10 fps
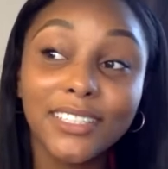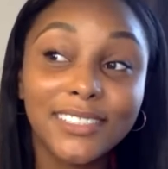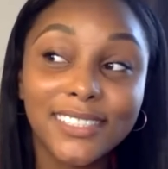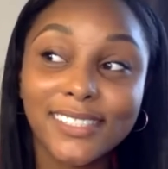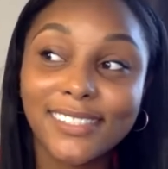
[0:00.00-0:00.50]

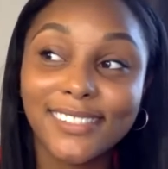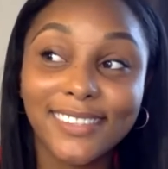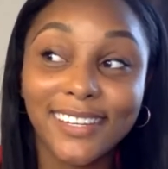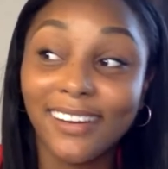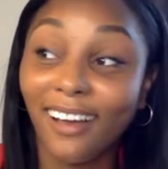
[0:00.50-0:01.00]
just
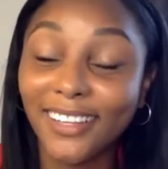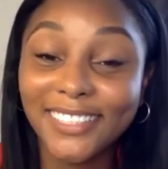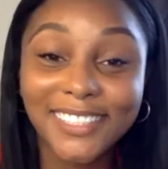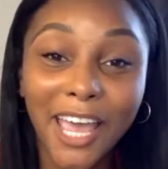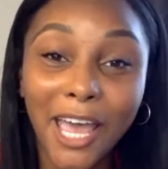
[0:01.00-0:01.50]
the
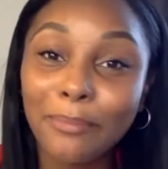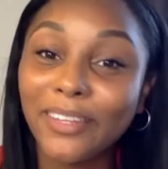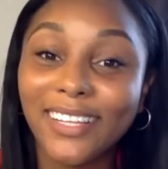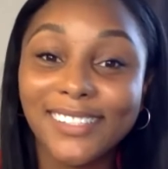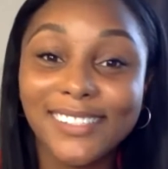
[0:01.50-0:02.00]
knowledge gap,
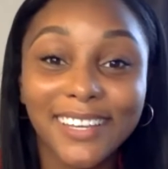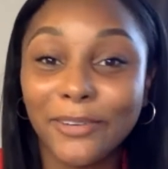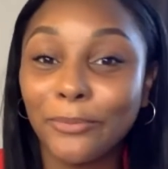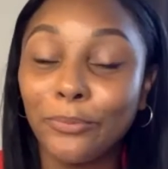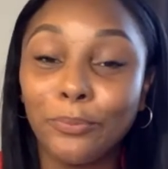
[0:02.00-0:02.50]
and that's
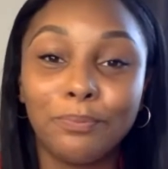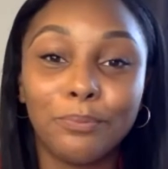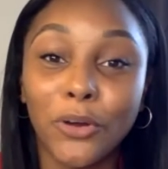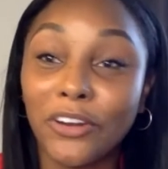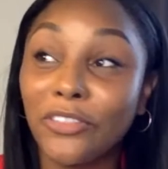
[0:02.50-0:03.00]
like
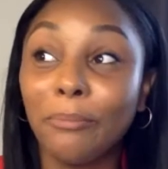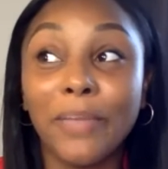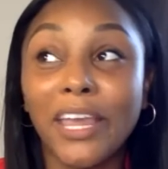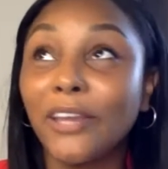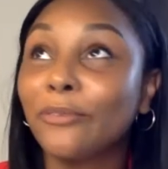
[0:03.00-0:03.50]
one of the
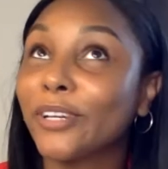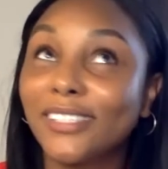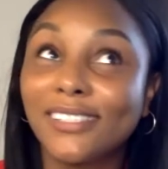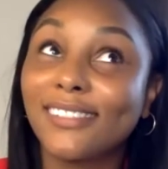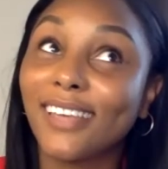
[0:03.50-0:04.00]
main
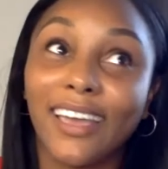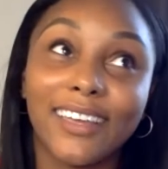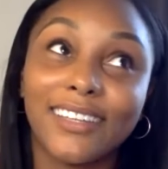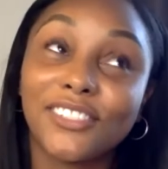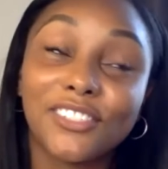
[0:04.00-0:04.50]
reasons
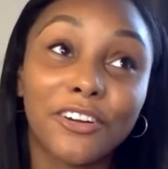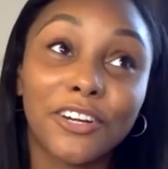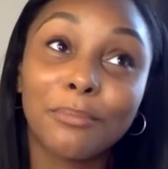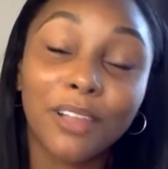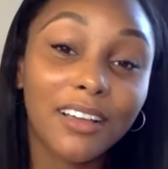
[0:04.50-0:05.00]
I
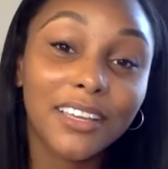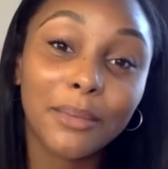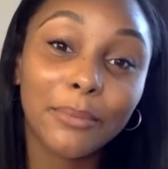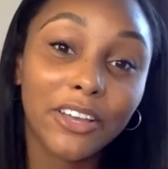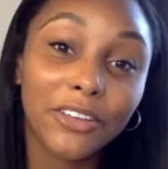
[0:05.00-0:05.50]
started blogging
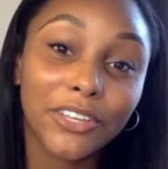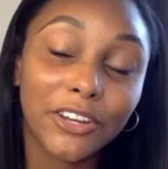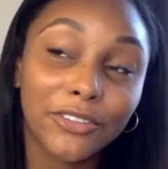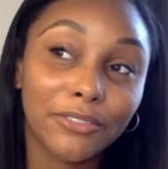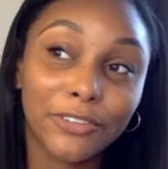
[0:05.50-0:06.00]
about
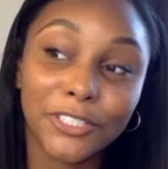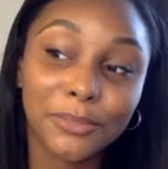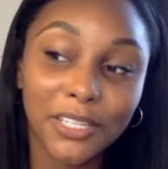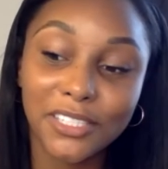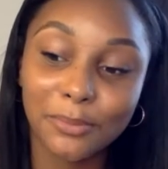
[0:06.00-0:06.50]
healthcare in the first
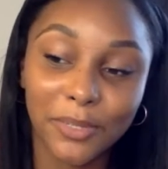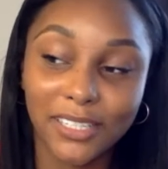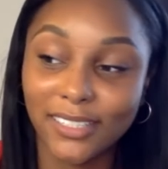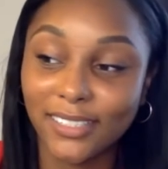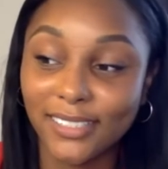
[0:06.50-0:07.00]
place,
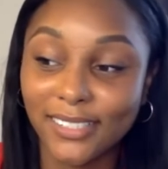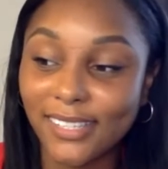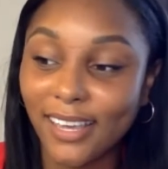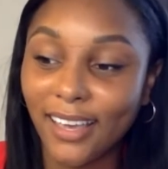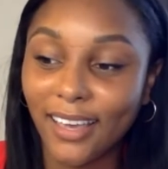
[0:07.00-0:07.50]
because
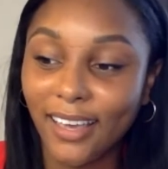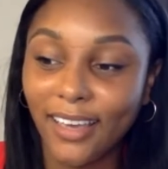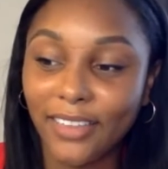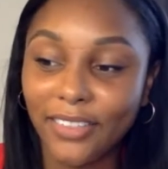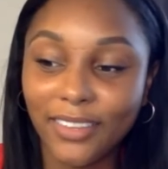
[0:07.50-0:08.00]

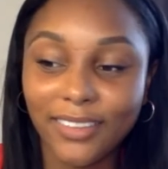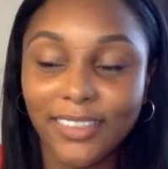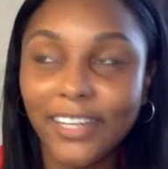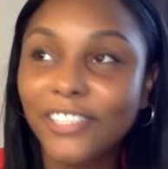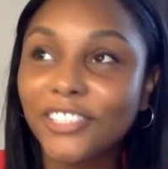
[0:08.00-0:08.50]

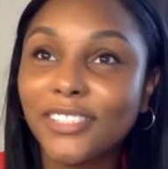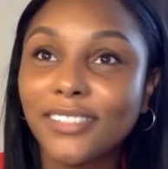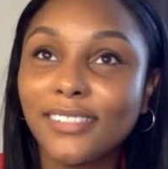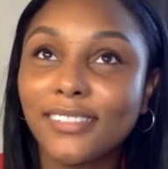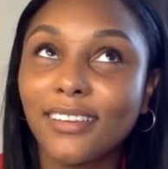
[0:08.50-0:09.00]
there's
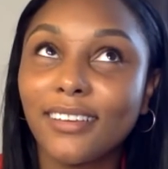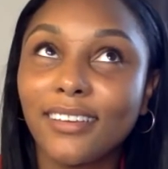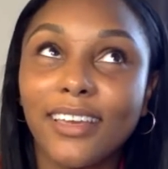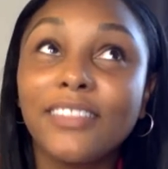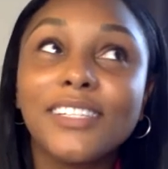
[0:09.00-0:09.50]
just,
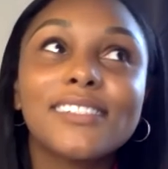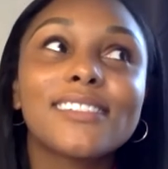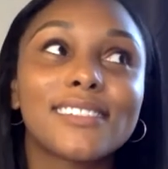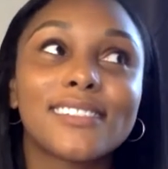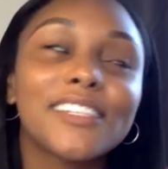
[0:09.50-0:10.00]
and
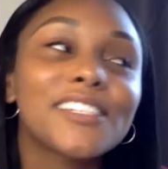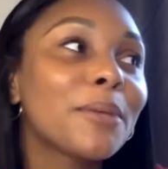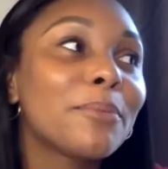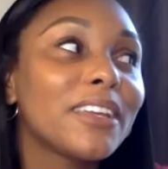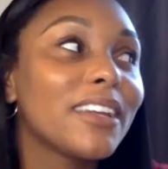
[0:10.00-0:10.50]
this
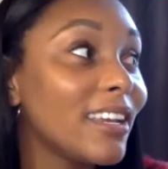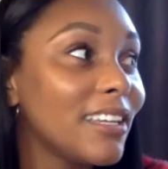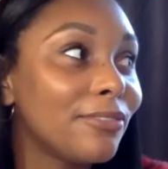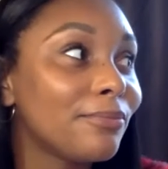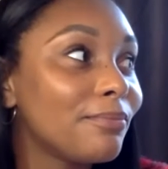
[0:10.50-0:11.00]
might be in
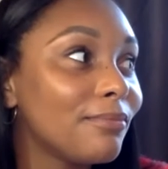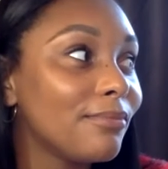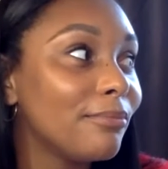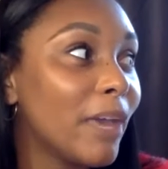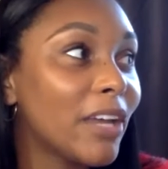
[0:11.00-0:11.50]
any
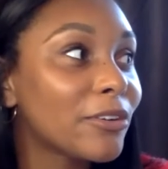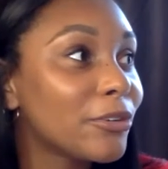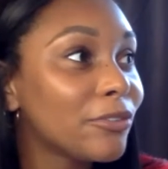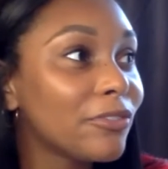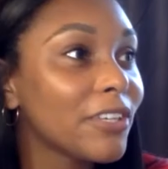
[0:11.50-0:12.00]

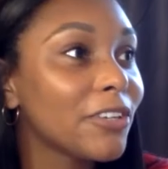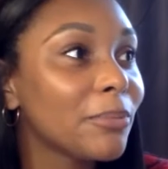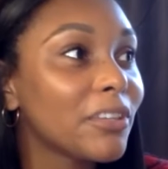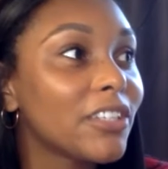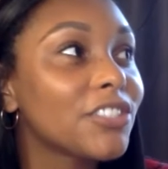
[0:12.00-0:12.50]
medical field,
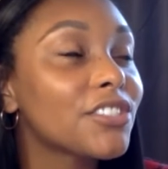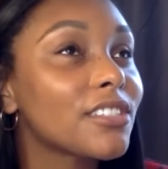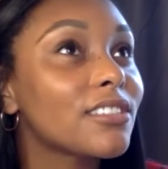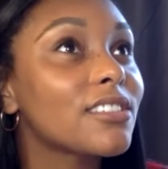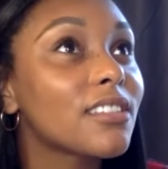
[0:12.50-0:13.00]
but there's
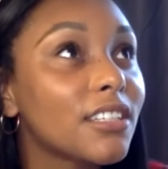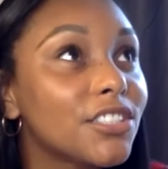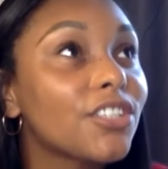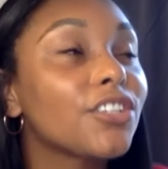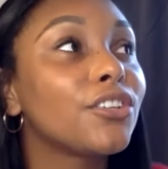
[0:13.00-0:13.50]
just
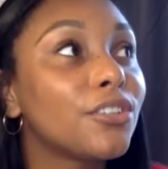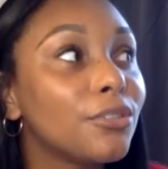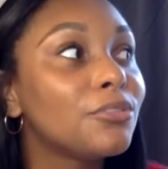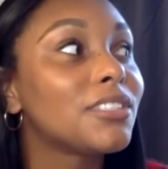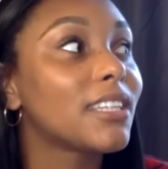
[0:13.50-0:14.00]
such a
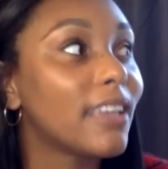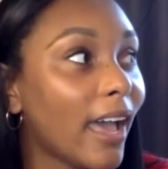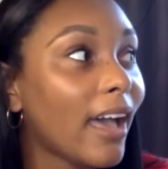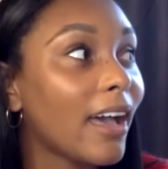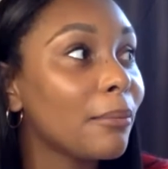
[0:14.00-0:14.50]
huge
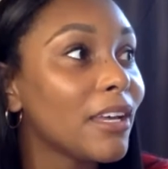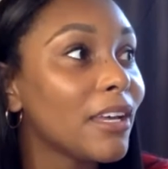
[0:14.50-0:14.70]
gap